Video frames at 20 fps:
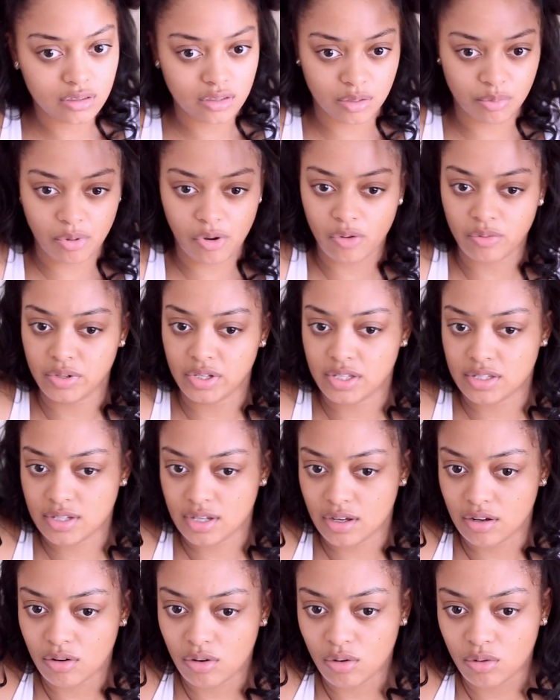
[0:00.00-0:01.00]
the
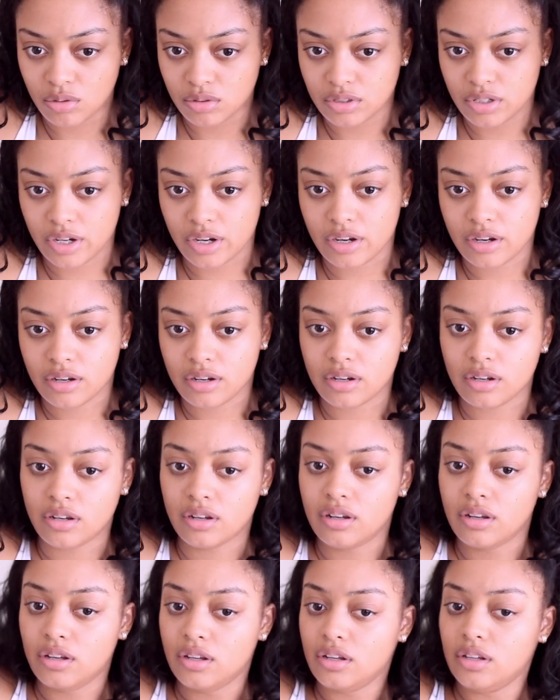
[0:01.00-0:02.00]
ponytail holder
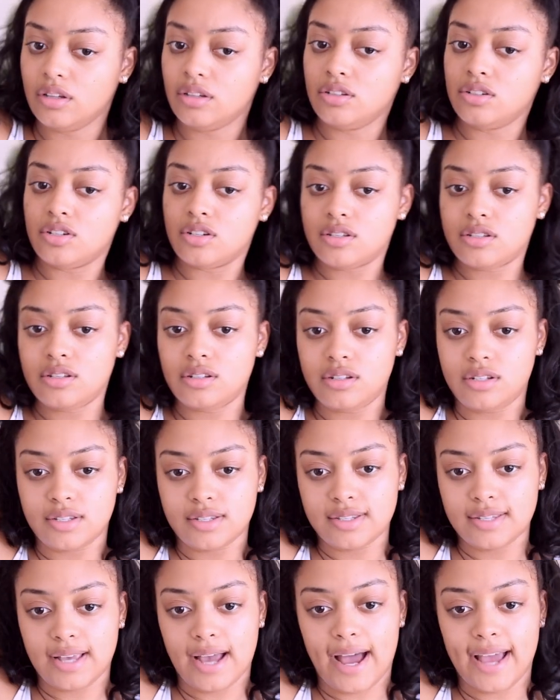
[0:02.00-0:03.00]
just to
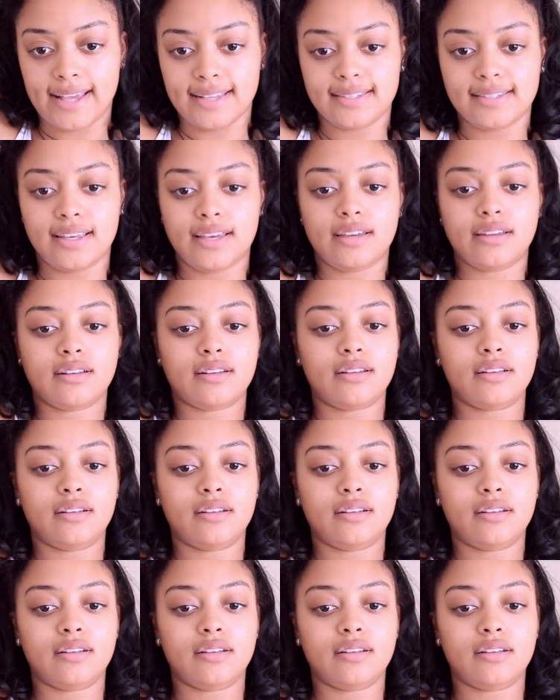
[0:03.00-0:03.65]
disguise it.